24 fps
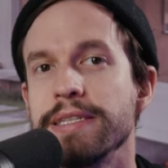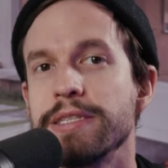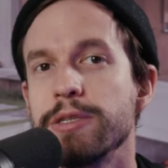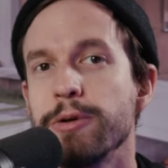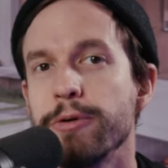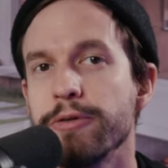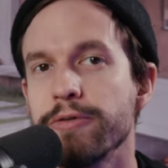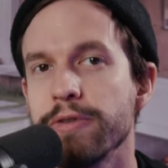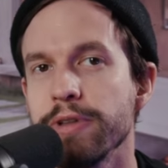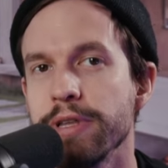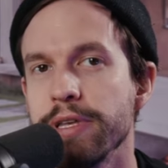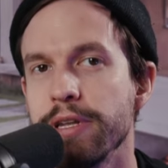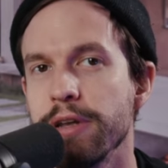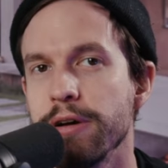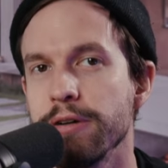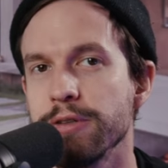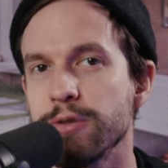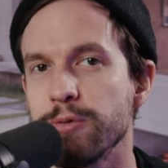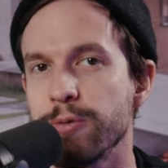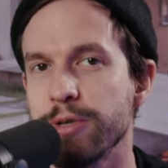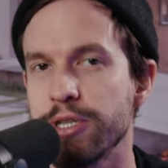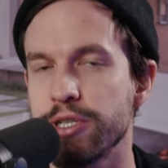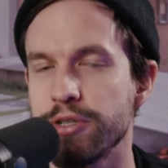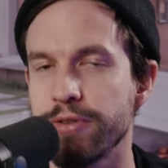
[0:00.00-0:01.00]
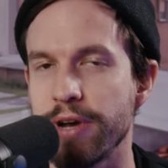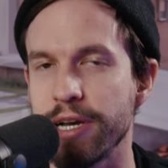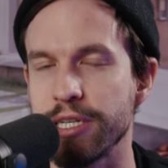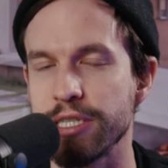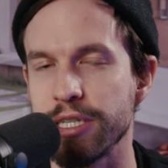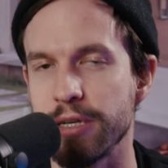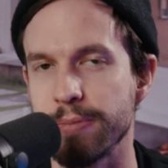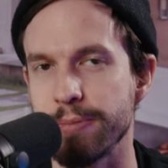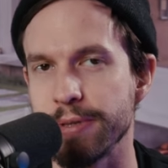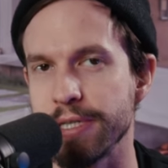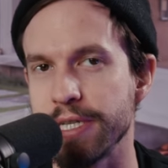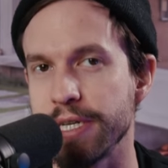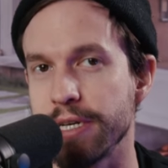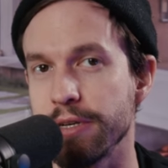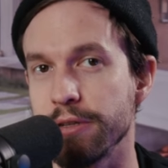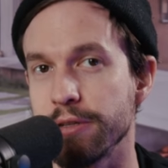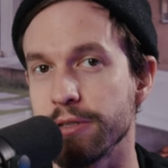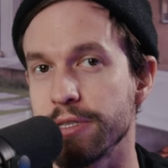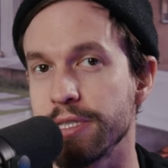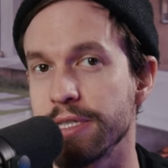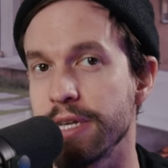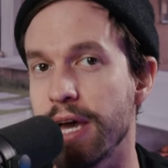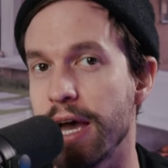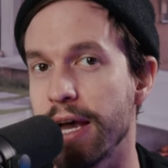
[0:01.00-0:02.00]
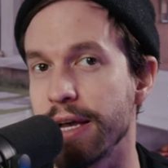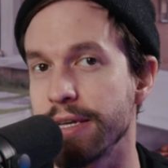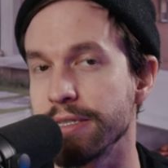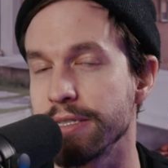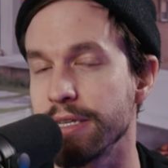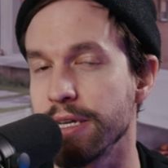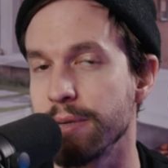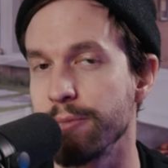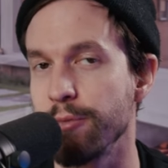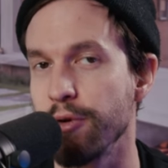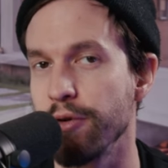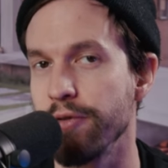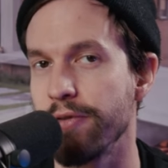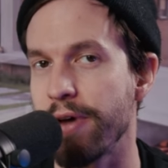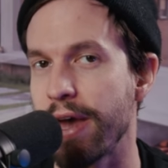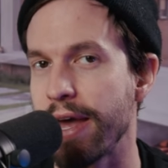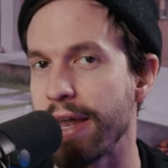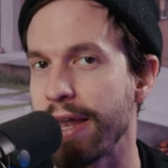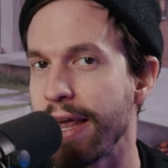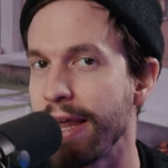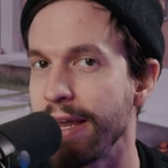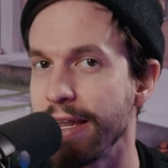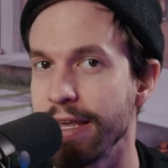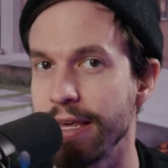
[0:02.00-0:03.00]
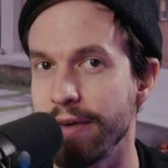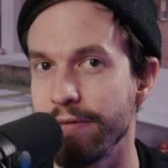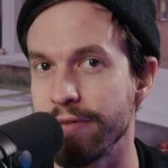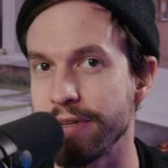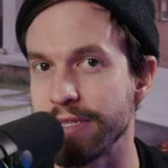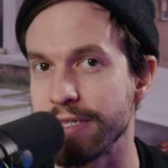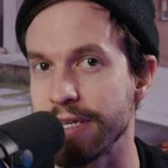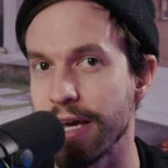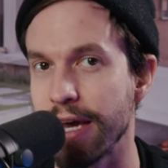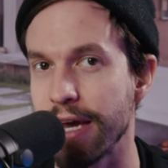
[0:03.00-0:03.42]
Since no one really knows which direction a particular stock is going to move at any given